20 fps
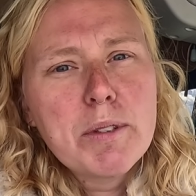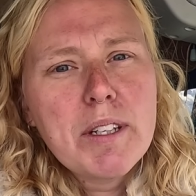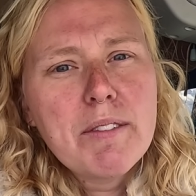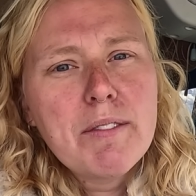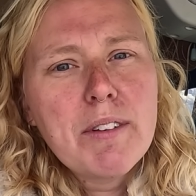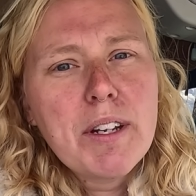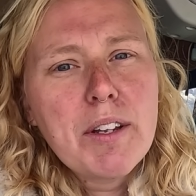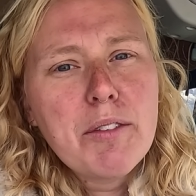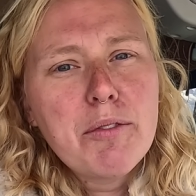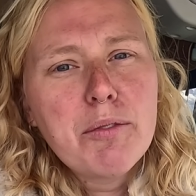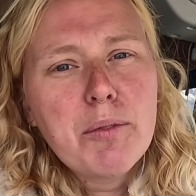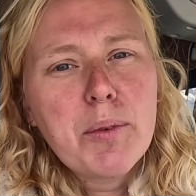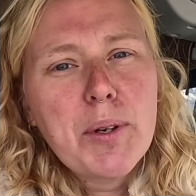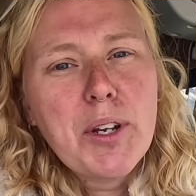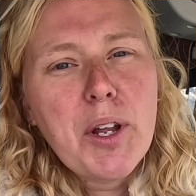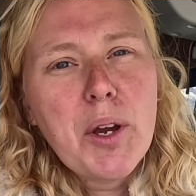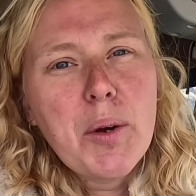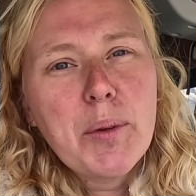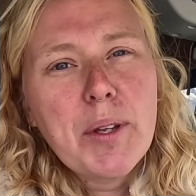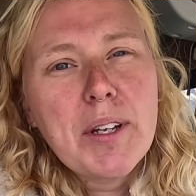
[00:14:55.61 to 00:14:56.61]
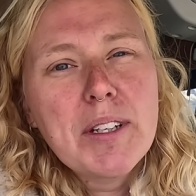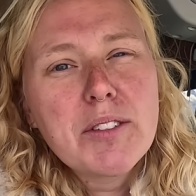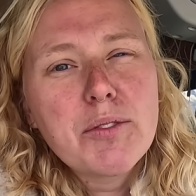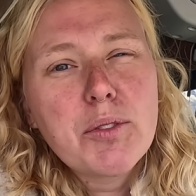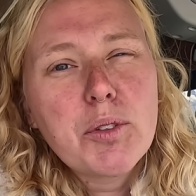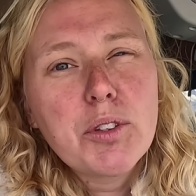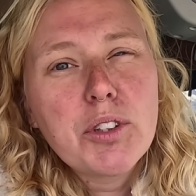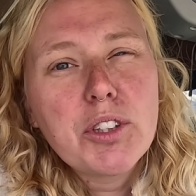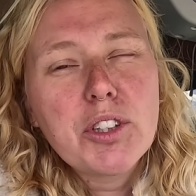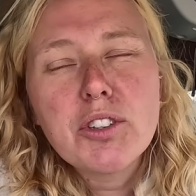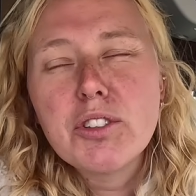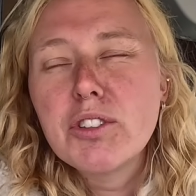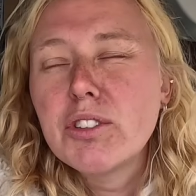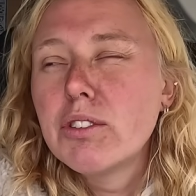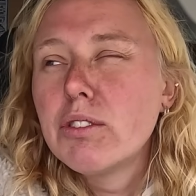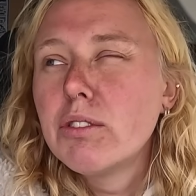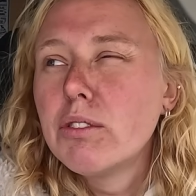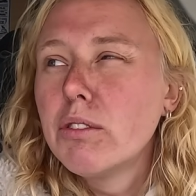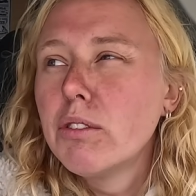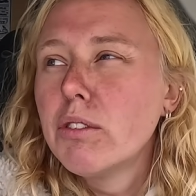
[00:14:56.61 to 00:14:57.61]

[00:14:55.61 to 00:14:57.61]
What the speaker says: even if we know that it's for the good.